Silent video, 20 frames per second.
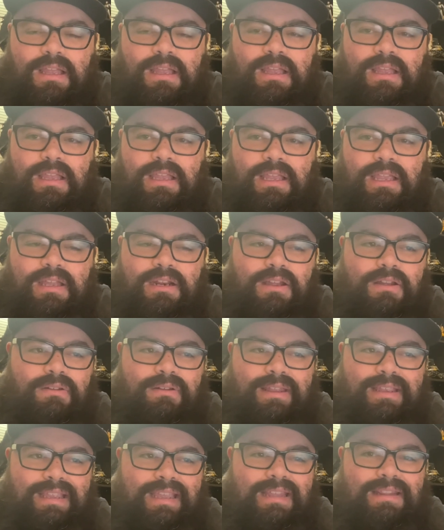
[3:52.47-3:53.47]
you know,
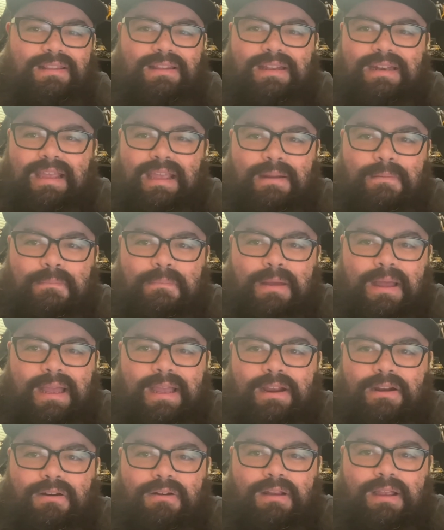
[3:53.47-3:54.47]
like Inland
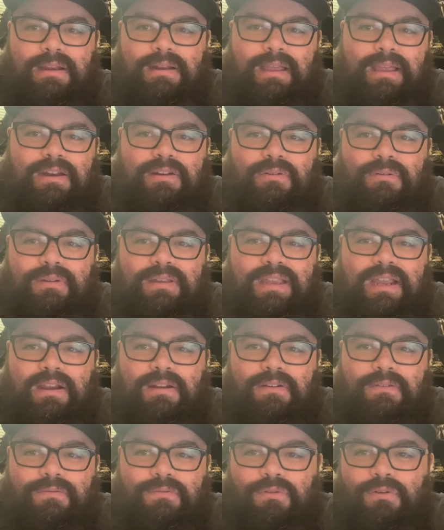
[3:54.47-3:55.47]
Empire, I don't
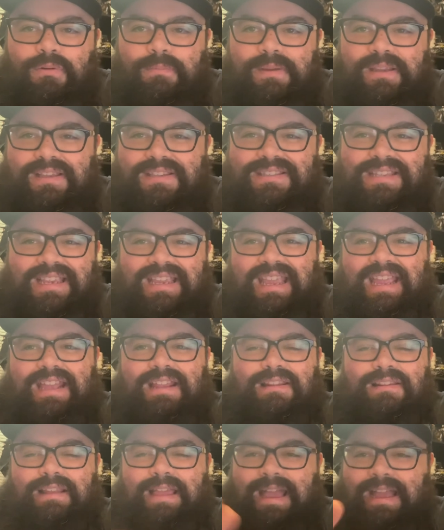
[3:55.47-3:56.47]
care for because I
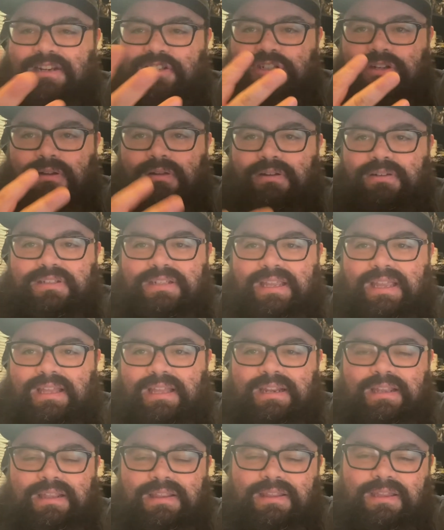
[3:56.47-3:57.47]
can't latch on to
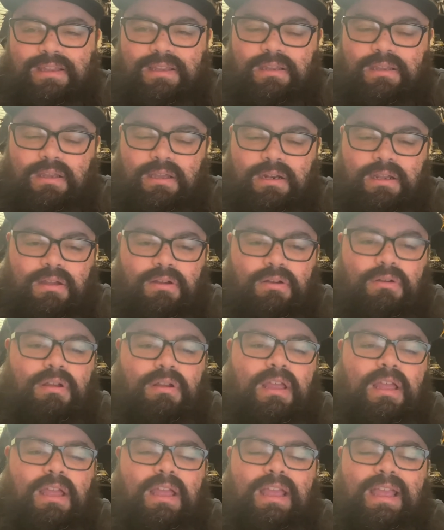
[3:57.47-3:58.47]
anything, you know?
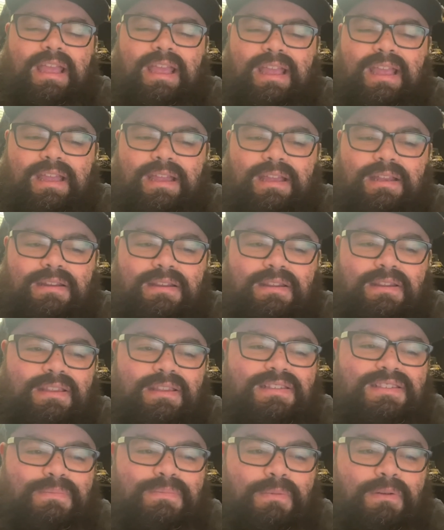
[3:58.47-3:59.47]
And
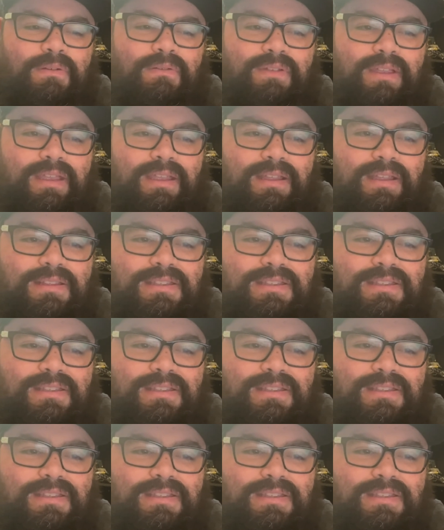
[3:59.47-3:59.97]
this movie, it's